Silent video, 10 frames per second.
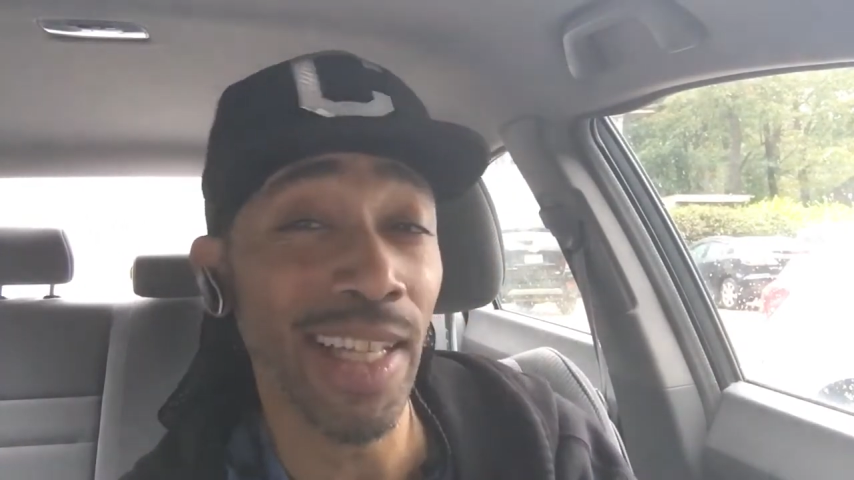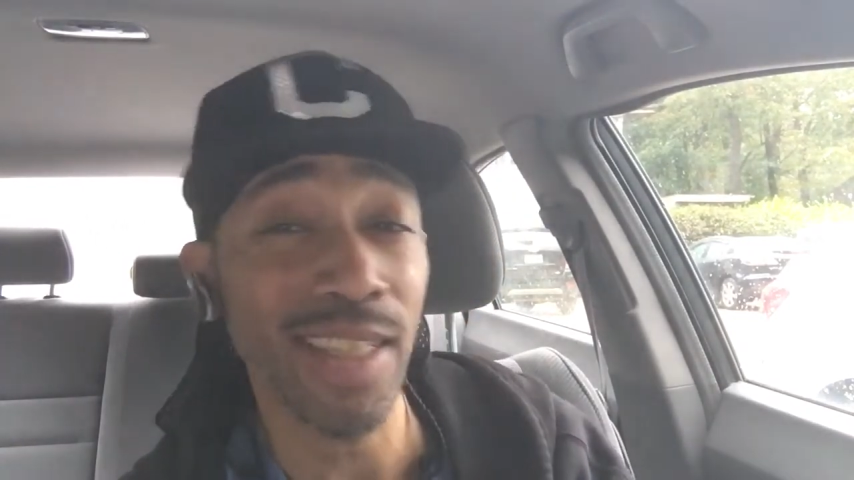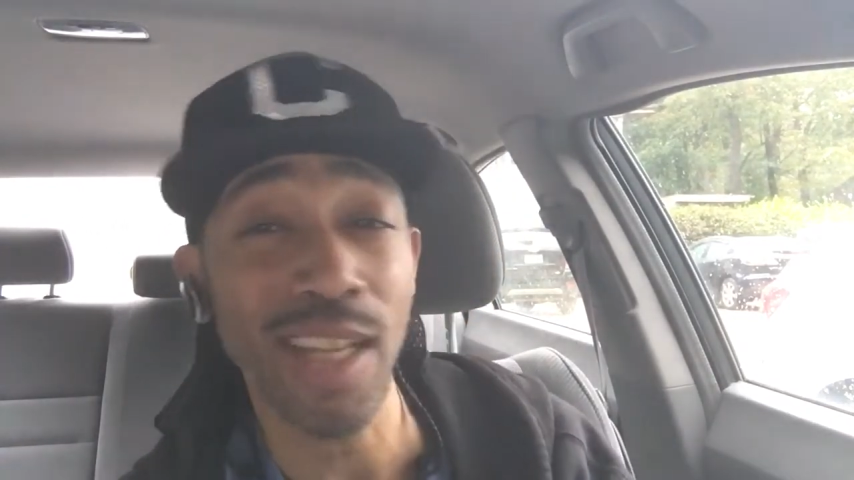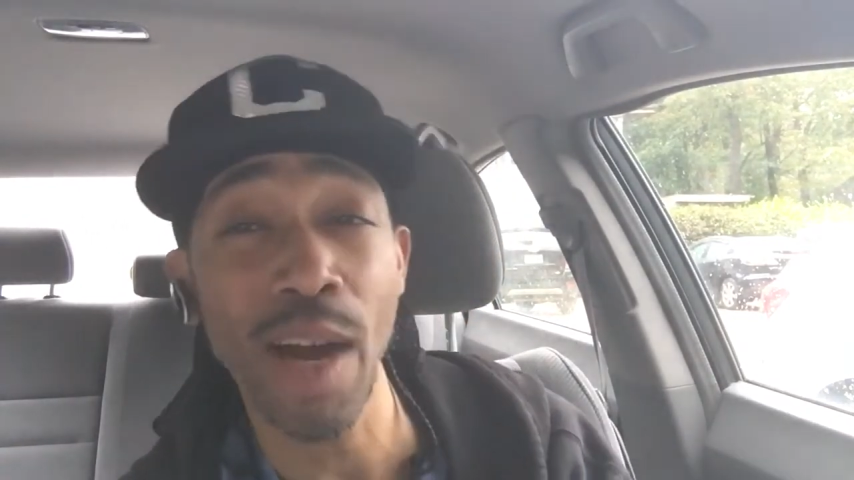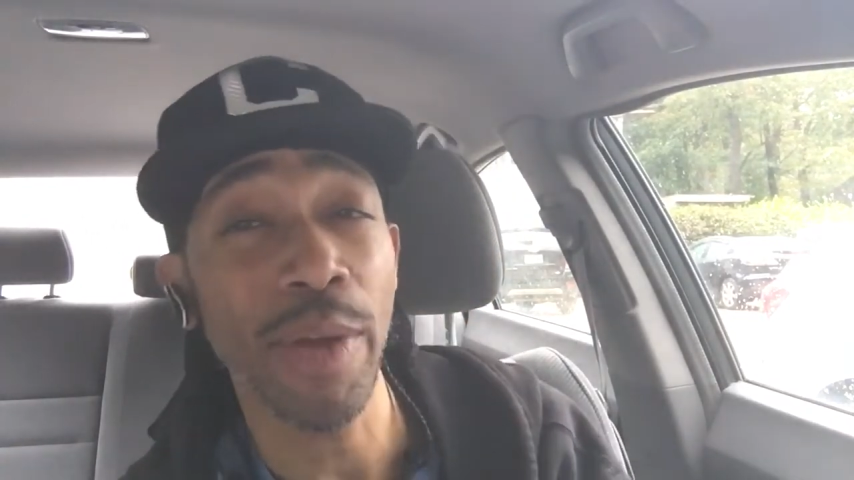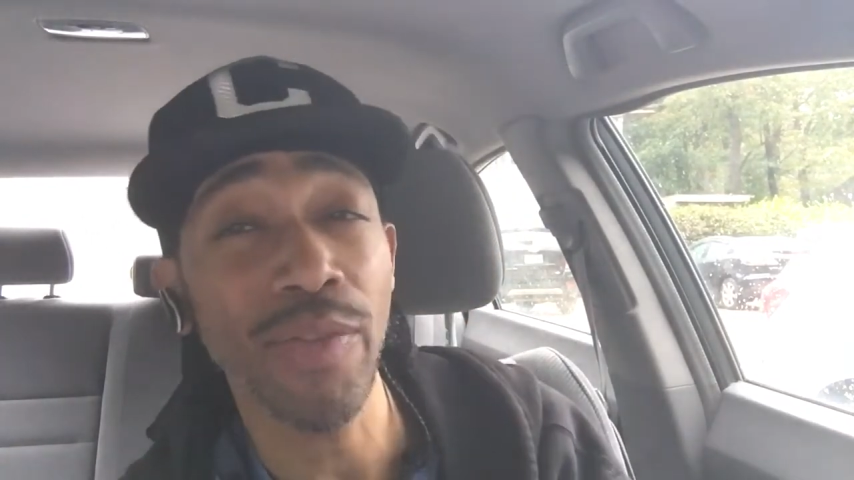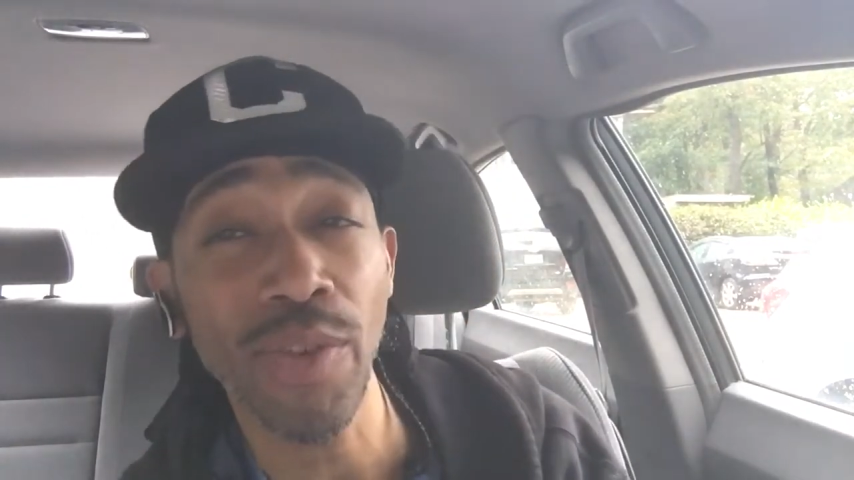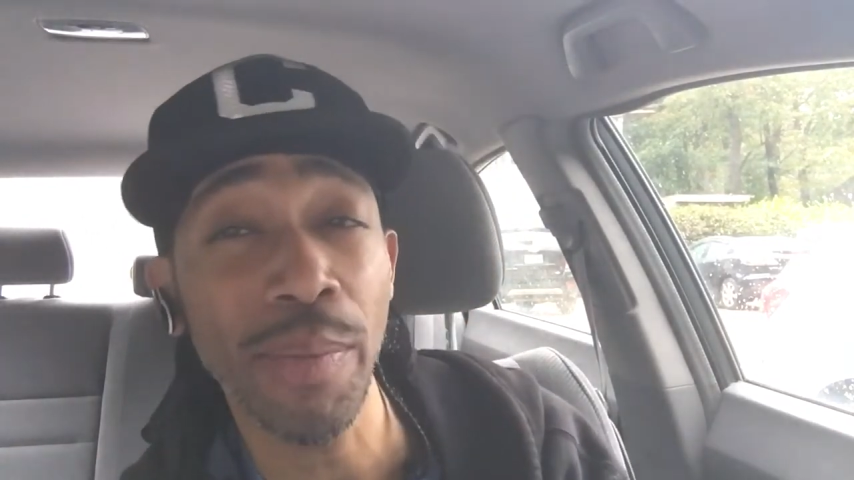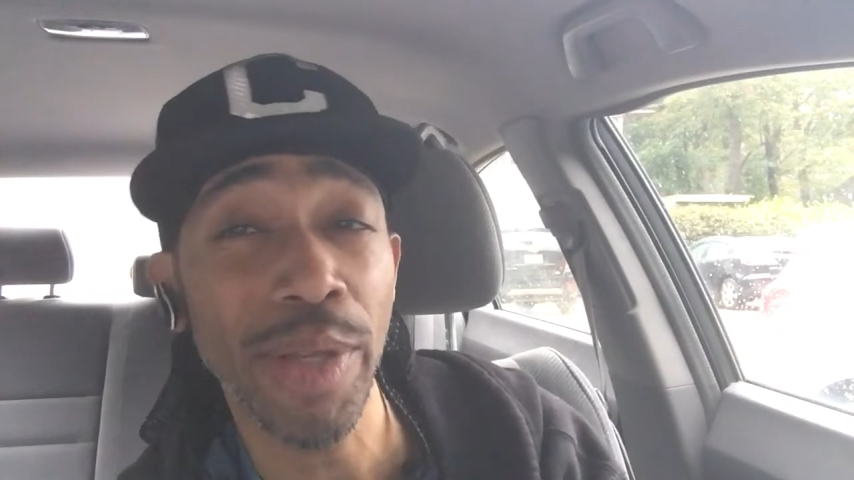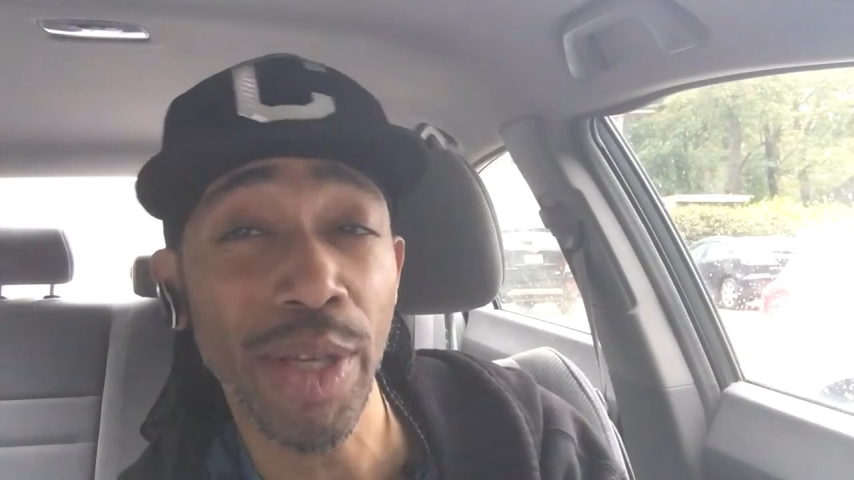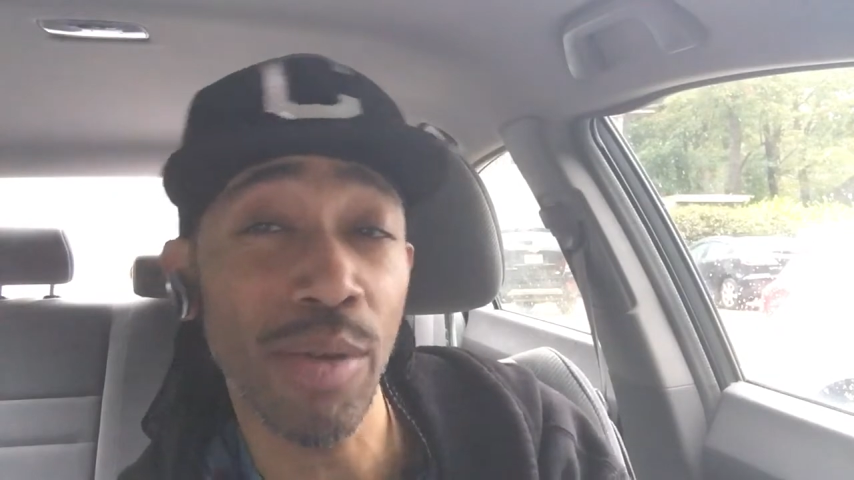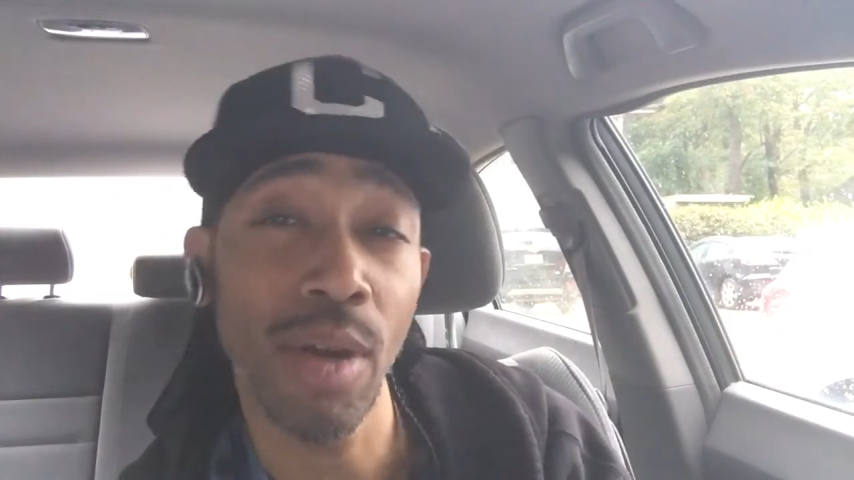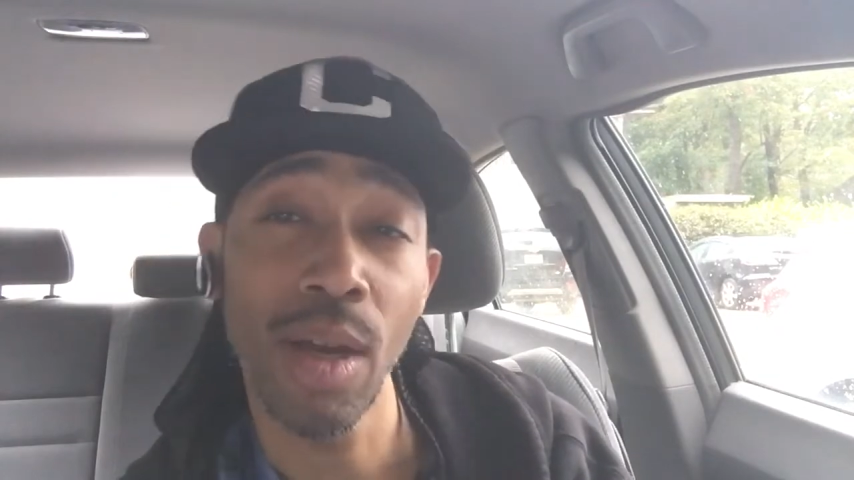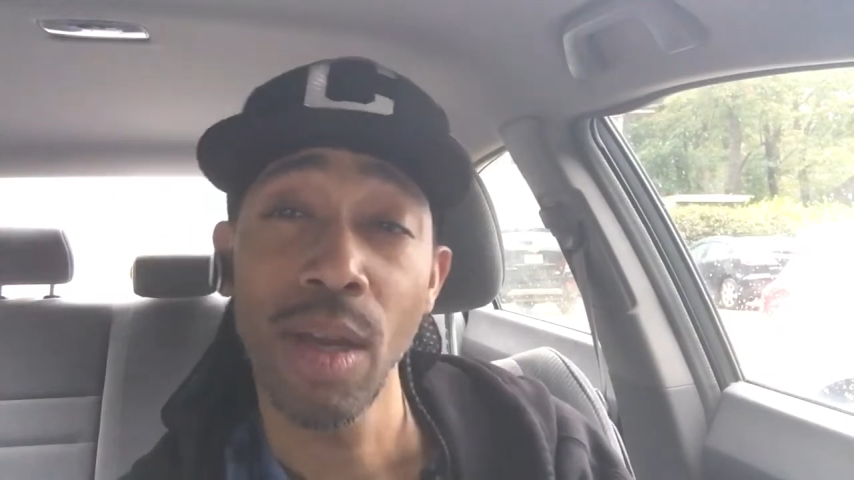that's coming from you.